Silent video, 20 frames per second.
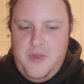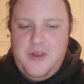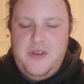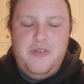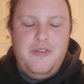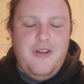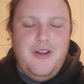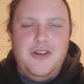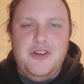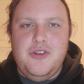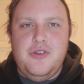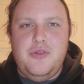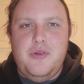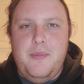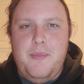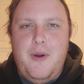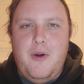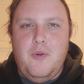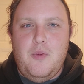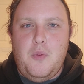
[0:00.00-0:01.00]
it's not just
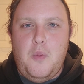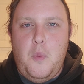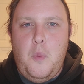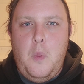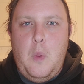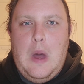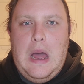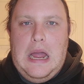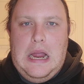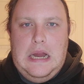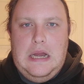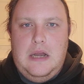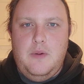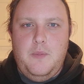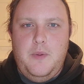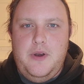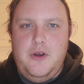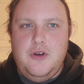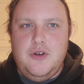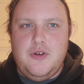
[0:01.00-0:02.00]
about wine
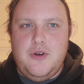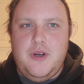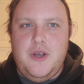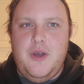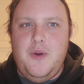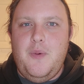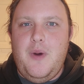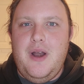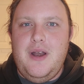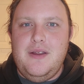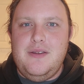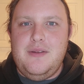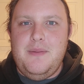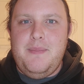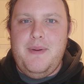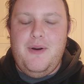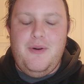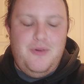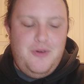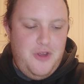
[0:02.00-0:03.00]
when you're drinking wine. It's
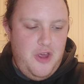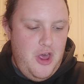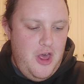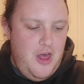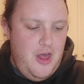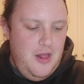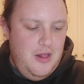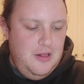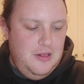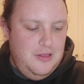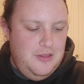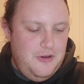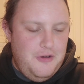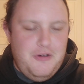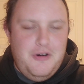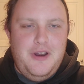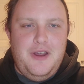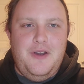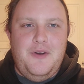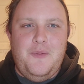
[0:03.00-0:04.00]
about
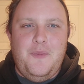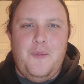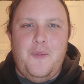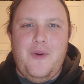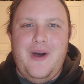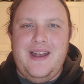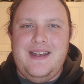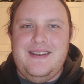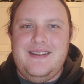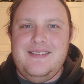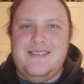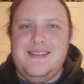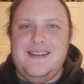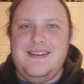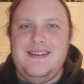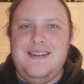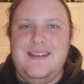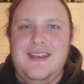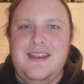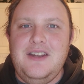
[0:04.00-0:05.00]
learning, what does
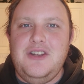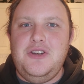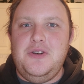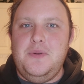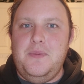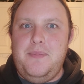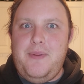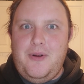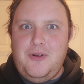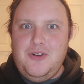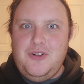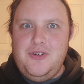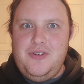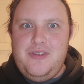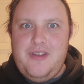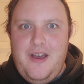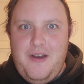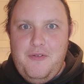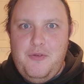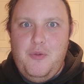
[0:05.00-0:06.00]
it teach you about
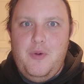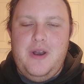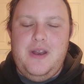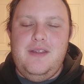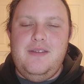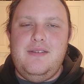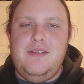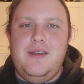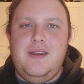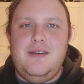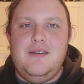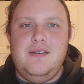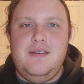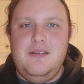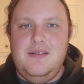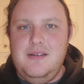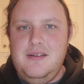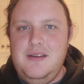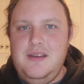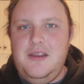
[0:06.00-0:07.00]
yourself? What is it,
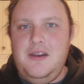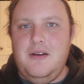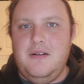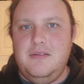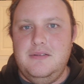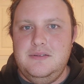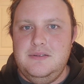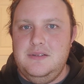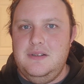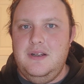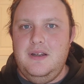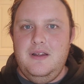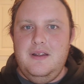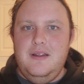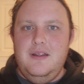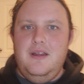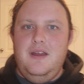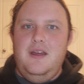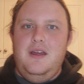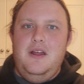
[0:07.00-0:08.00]

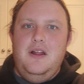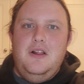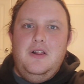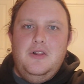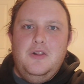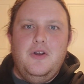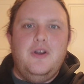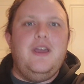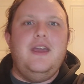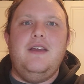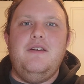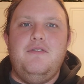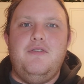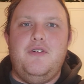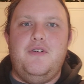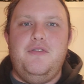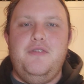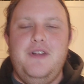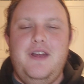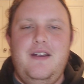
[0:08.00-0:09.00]
looking
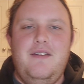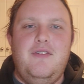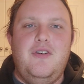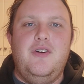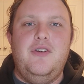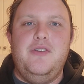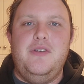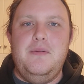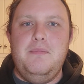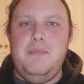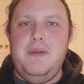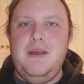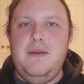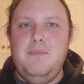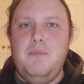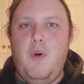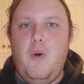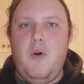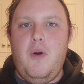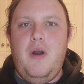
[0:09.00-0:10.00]
for flavors and being
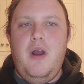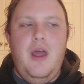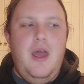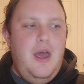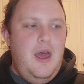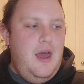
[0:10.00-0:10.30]
more